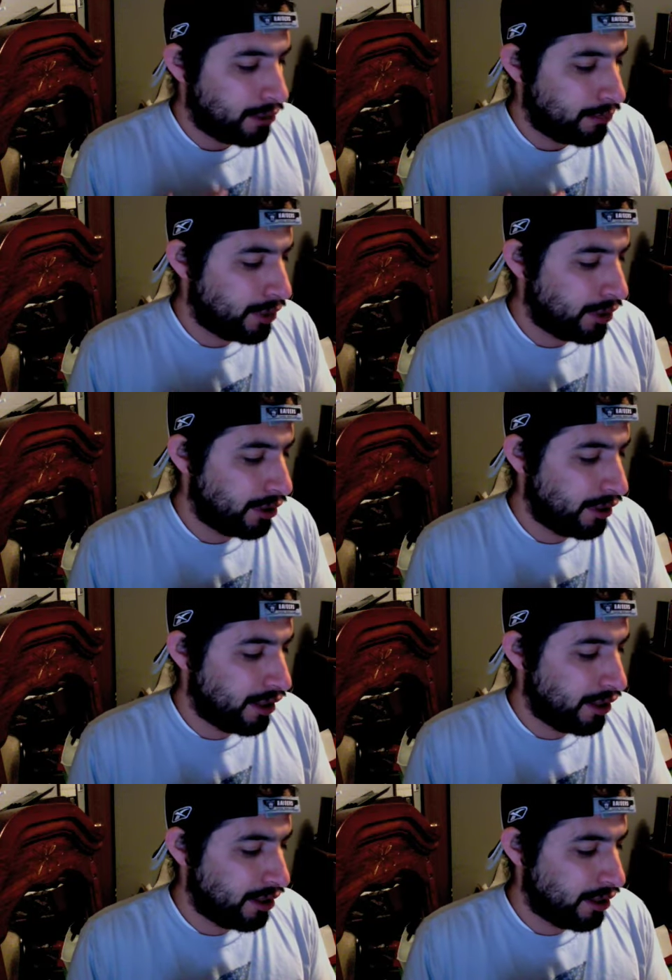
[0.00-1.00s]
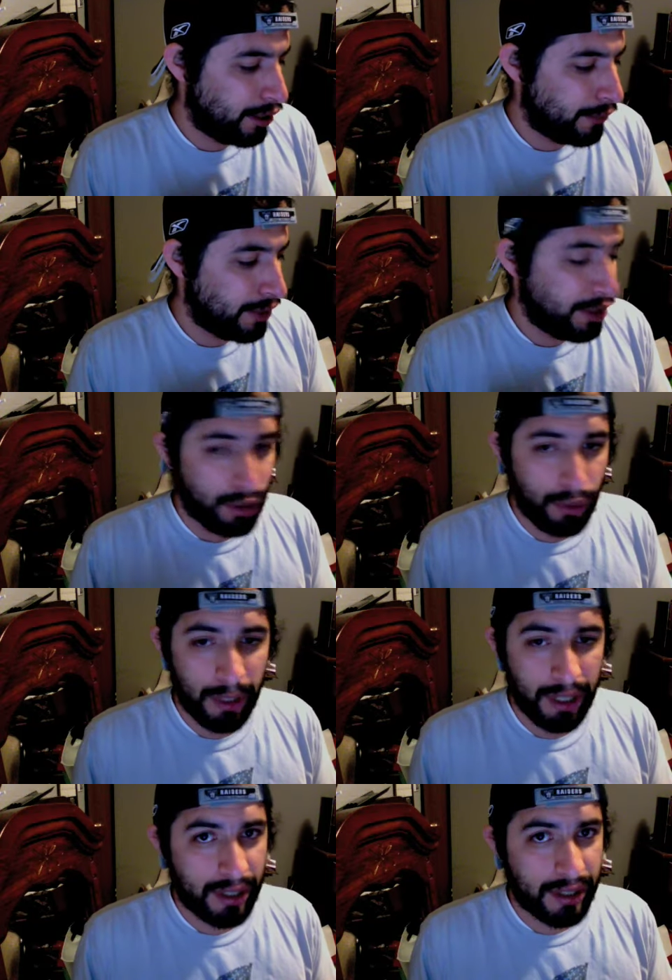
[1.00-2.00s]
But uh, and uh,
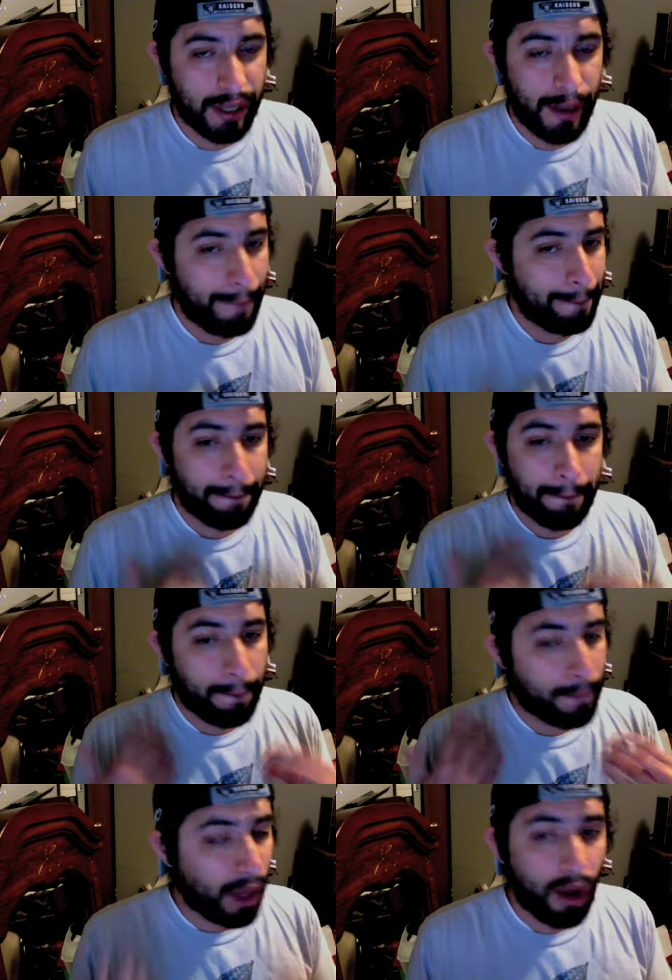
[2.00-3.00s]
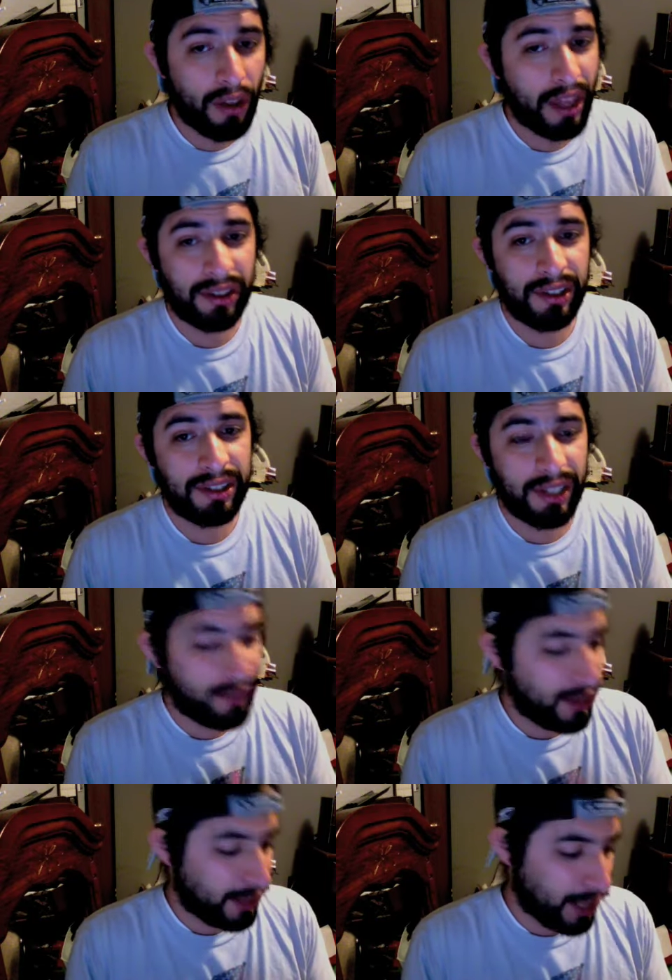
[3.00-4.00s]
Inhumans all that good
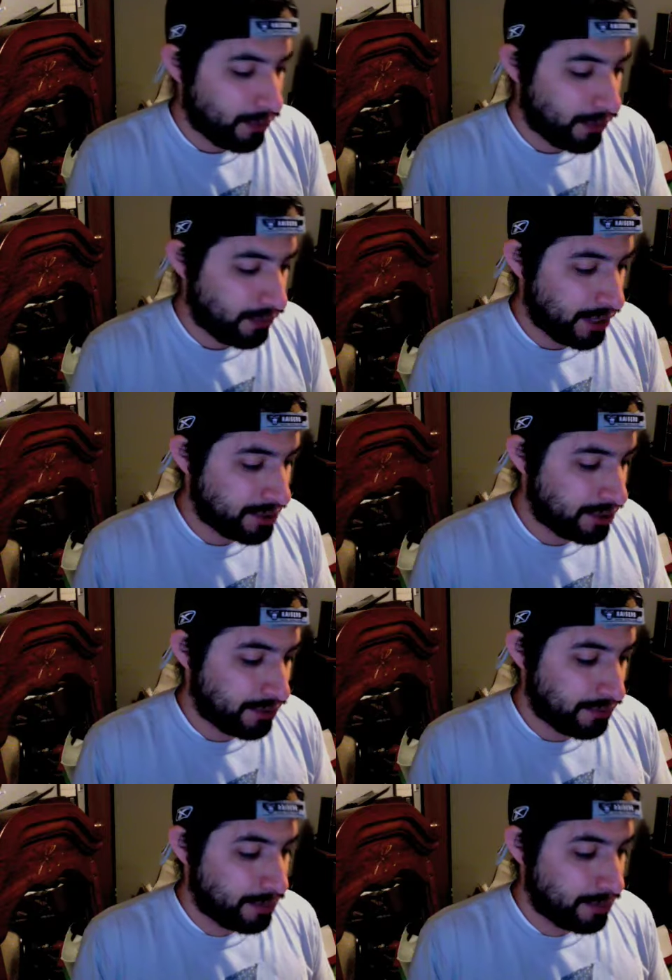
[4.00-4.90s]
stuff. I can't wait for that stuff.